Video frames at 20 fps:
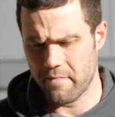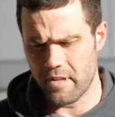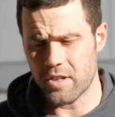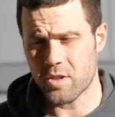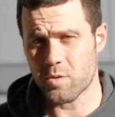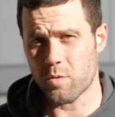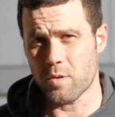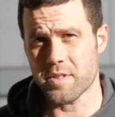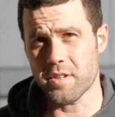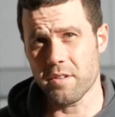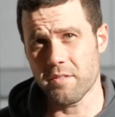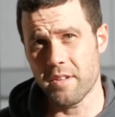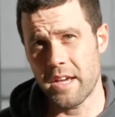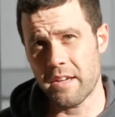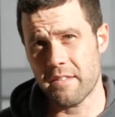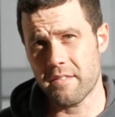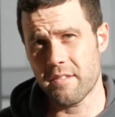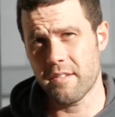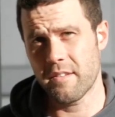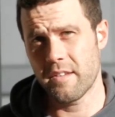torso
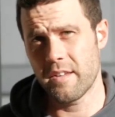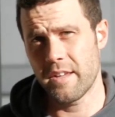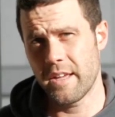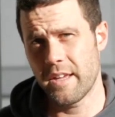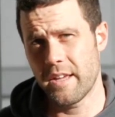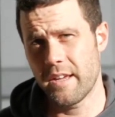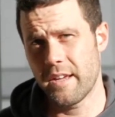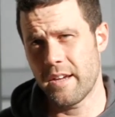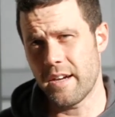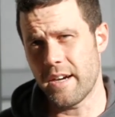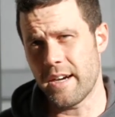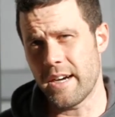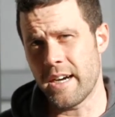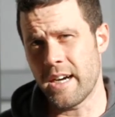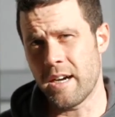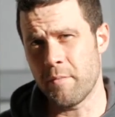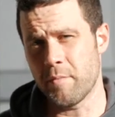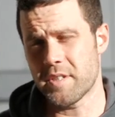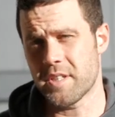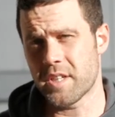length.
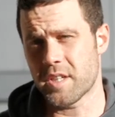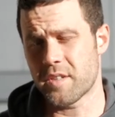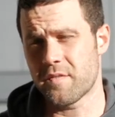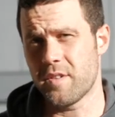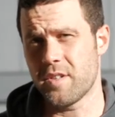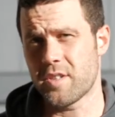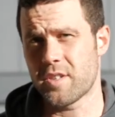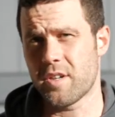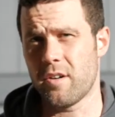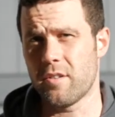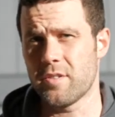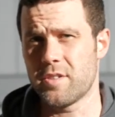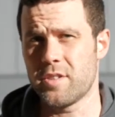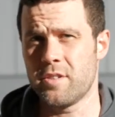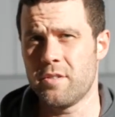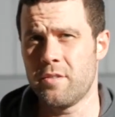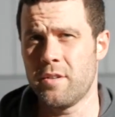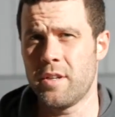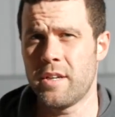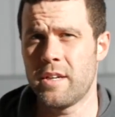I'm a 6-foot tall
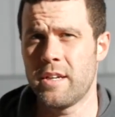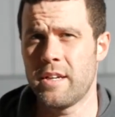dude,